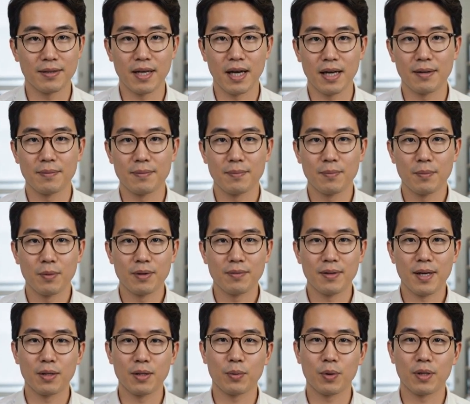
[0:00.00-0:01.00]
not "we
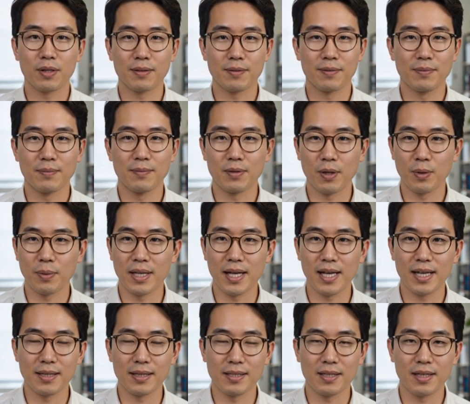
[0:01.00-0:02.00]
found one, nobody
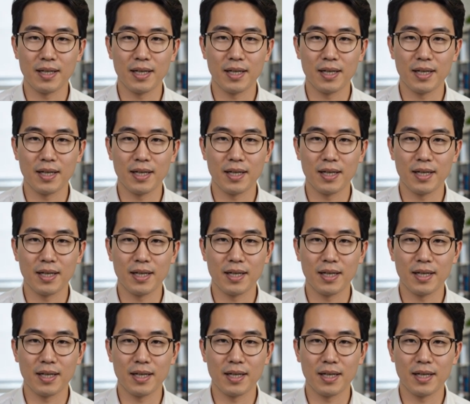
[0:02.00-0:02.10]
has."